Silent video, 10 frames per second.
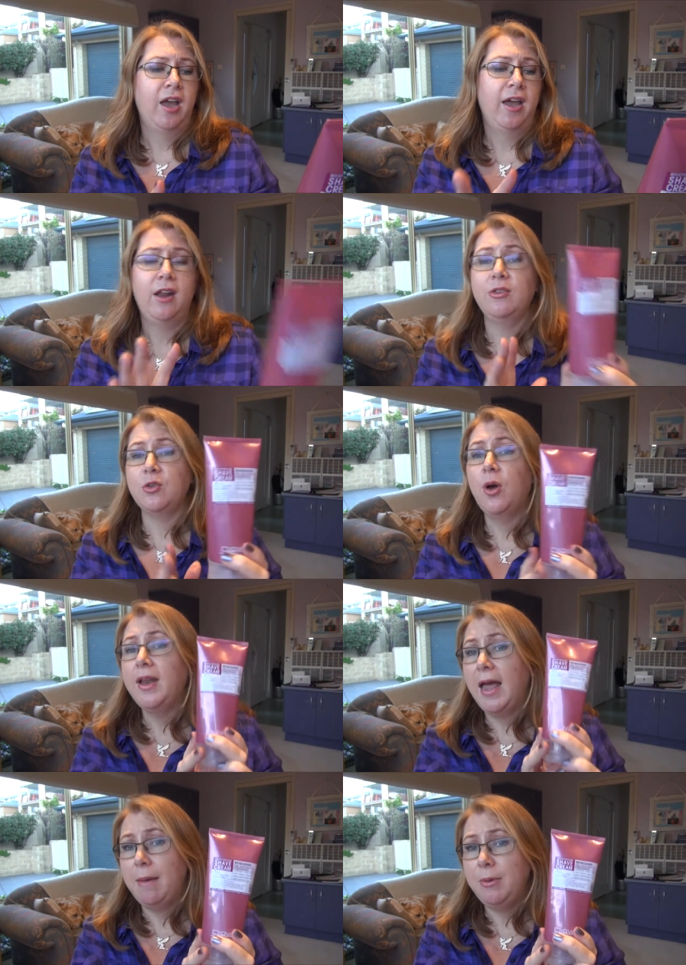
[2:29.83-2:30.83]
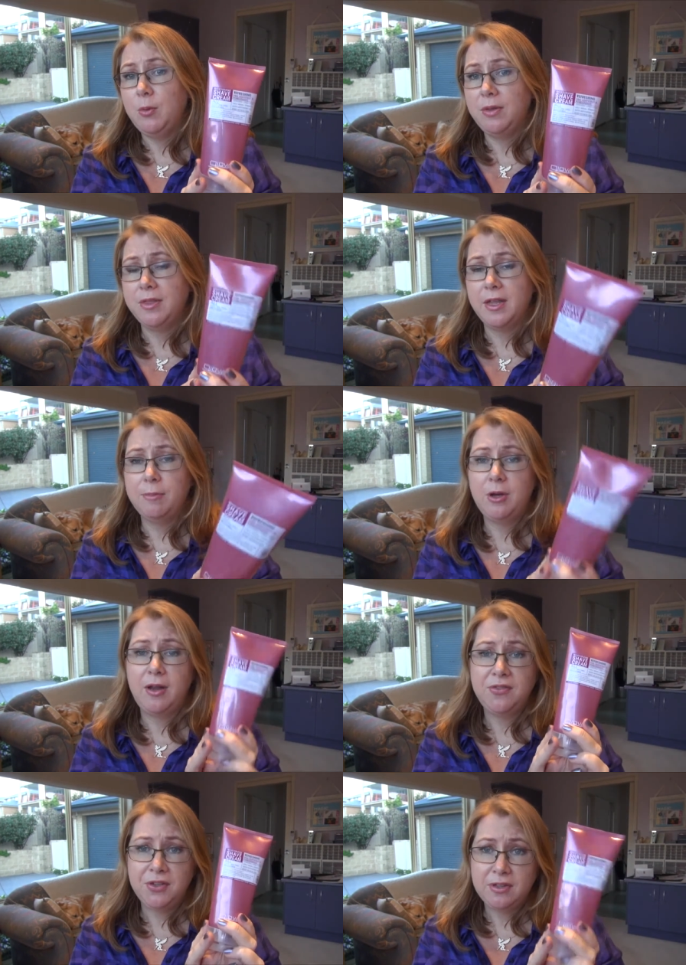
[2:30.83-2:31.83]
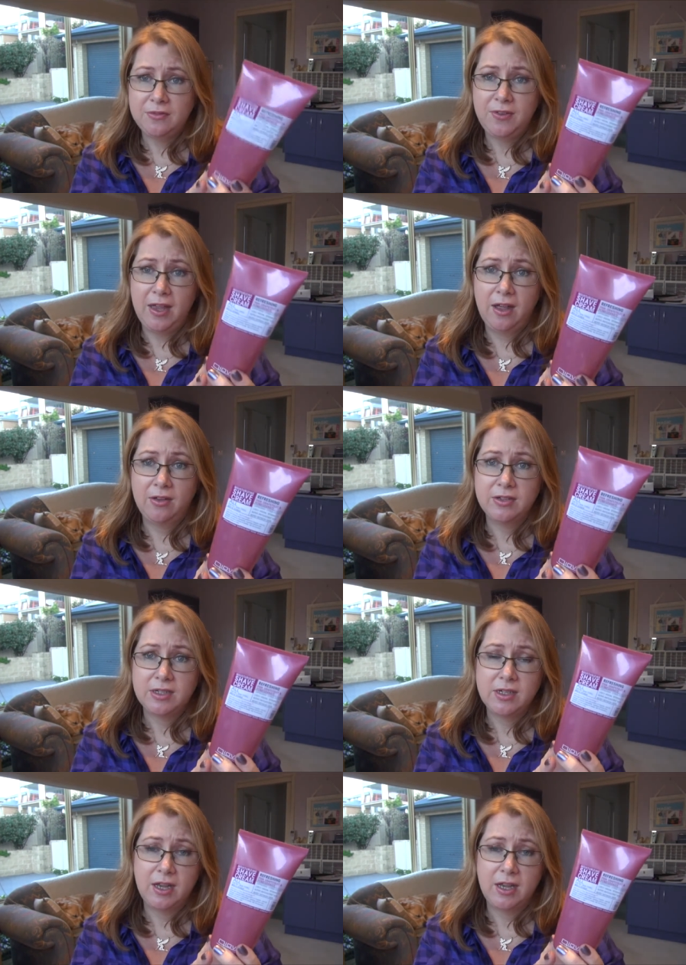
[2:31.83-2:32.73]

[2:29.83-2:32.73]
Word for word: And I was quite happy with it, but I've since found,